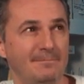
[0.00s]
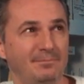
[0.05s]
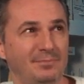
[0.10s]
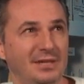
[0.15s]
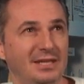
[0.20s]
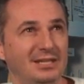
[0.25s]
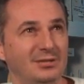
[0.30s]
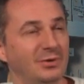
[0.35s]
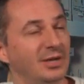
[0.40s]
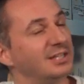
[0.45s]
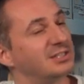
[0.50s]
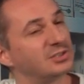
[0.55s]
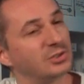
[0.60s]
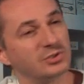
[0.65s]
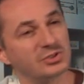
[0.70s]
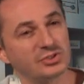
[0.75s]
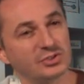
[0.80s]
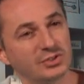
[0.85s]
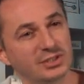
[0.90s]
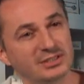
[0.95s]
in a way, it's
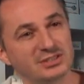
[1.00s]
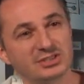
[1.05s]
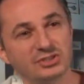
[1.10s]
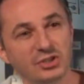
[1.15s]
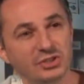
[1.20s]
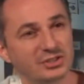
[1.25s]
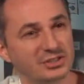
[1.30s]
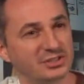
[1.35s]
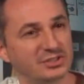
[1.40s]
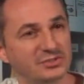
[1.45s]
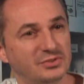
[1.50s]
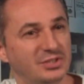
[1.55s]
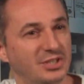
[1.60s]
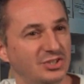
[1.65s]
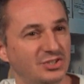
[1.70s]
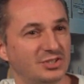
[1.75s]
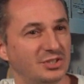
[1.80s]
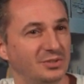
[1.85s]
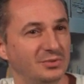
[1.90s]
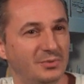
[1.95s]
not the
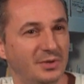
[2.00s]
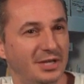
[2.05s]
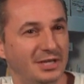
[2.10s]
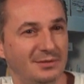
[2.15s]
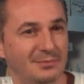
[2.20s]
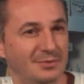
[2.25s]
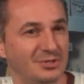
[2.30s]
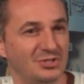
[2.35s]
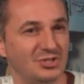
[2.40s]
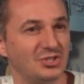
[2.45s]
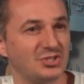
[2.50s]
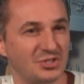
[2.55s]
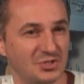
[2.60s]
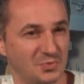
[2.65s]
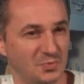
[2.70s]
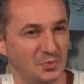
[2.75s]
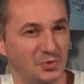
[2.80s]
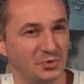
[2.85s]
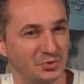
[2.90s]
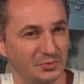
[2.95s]
traditional way a magician
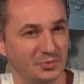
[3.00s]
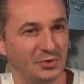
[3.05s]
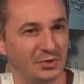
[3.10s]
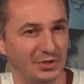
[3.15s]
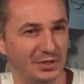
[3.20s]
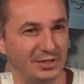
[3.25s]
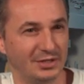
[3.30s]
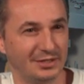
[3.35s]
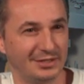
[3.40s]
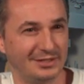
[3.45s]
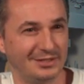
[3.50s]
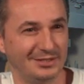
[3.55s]
would work.